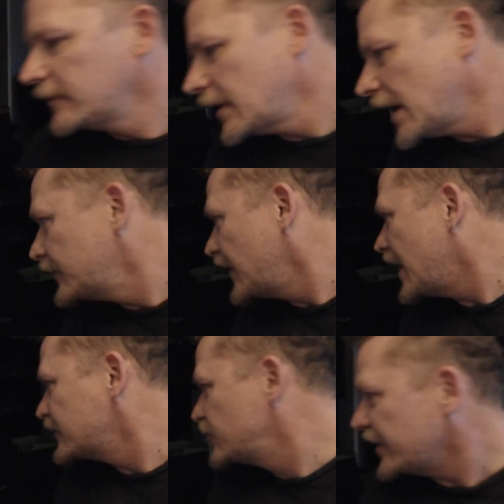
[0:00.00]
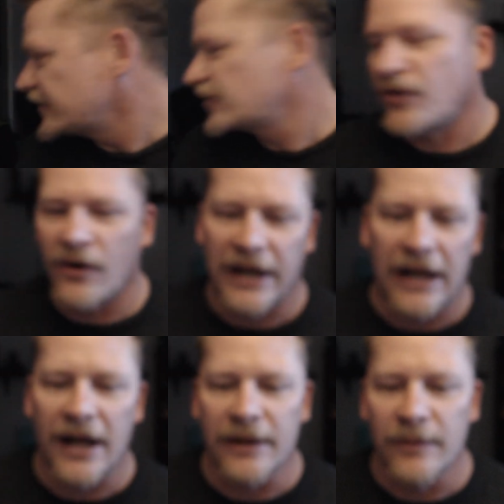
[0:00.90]
I was uh, just drawing
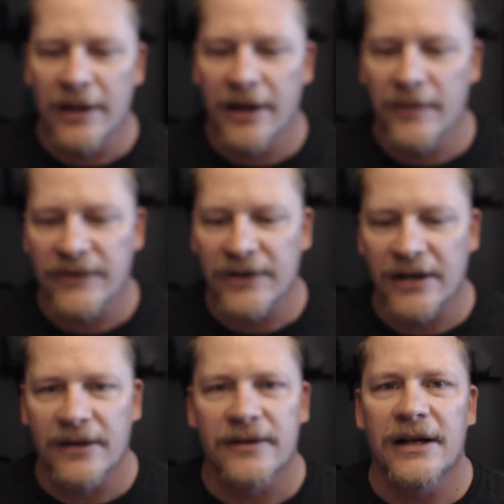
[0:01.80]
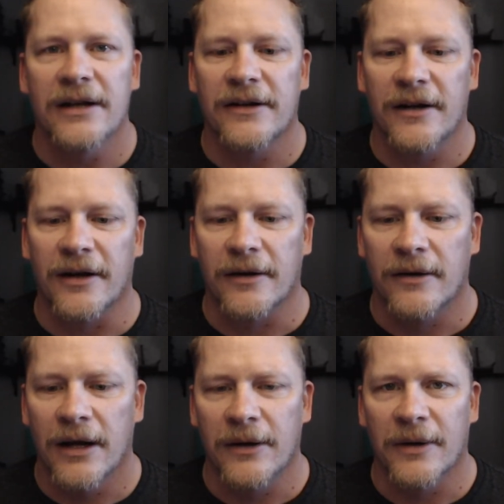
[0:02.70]
on it while I was uh, eating dinner.
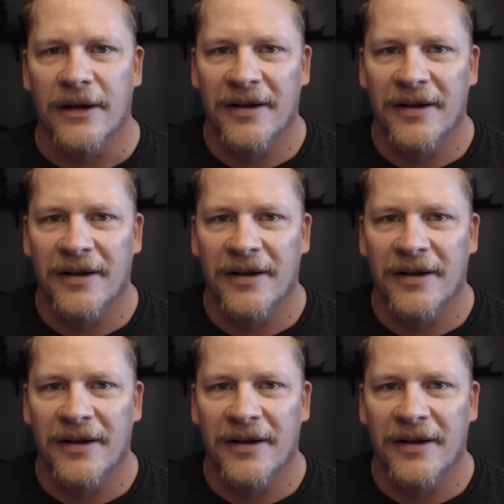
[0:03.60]
Anyway.